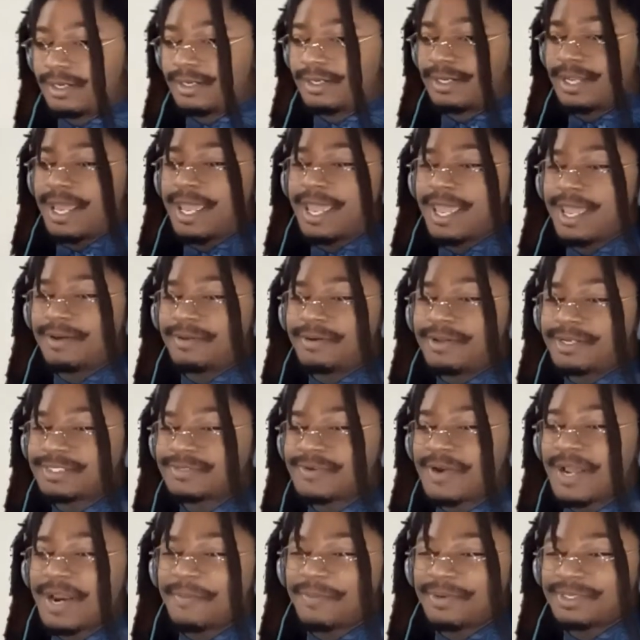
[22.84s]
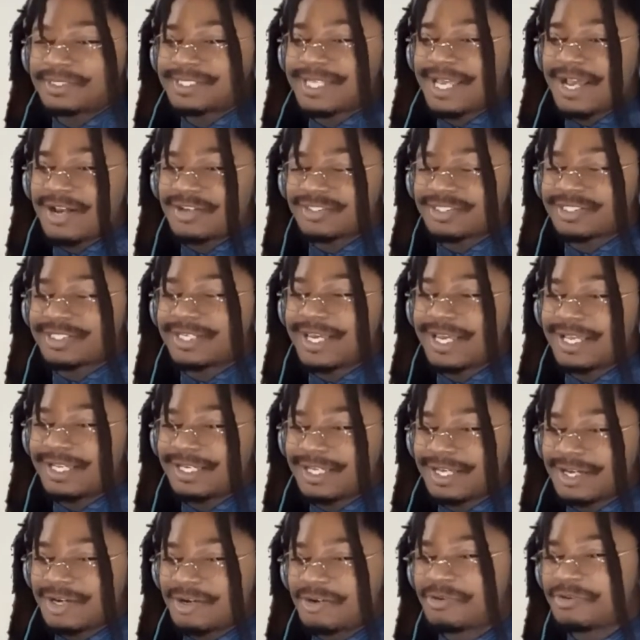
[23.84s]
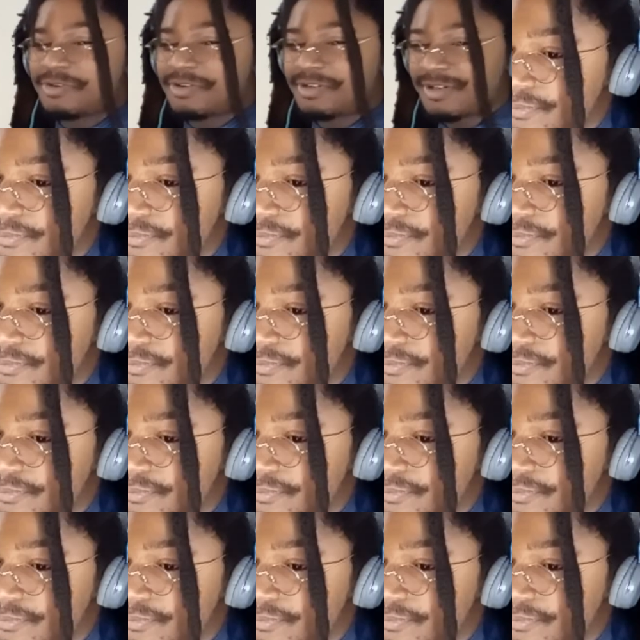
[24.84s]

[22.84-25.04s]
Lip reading: Damn, niggas ran up in this house kicked though.